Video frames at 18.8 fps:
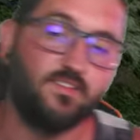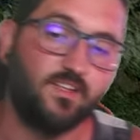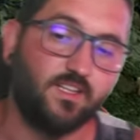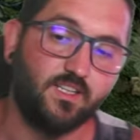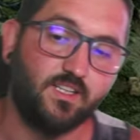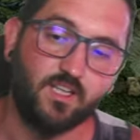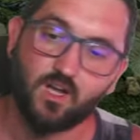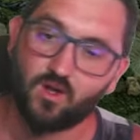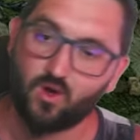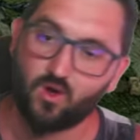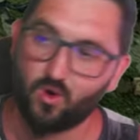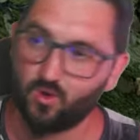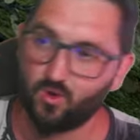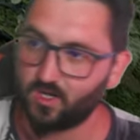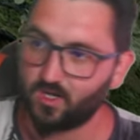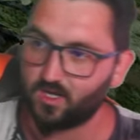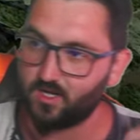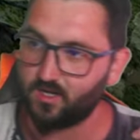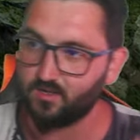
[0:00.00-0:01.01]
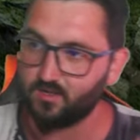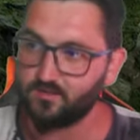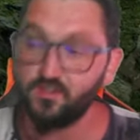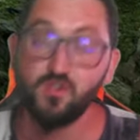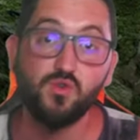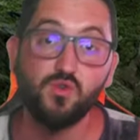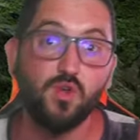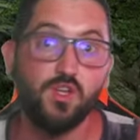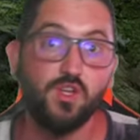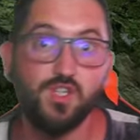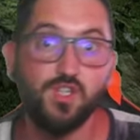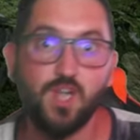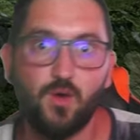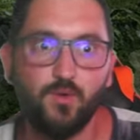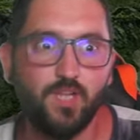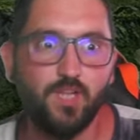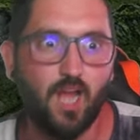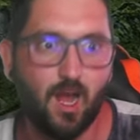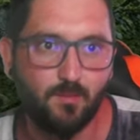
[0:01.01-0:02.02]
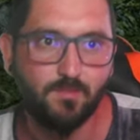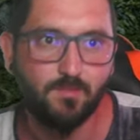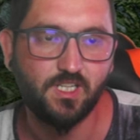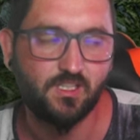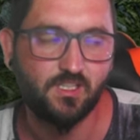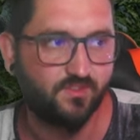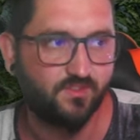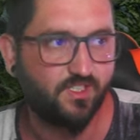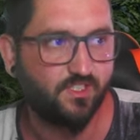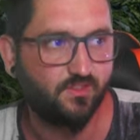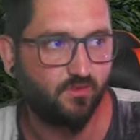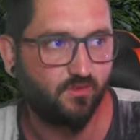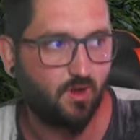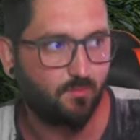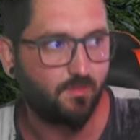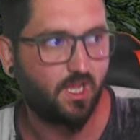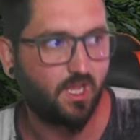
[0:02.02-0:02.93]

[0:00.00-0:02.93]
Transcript: in the whole uh, situation now with the update of season one.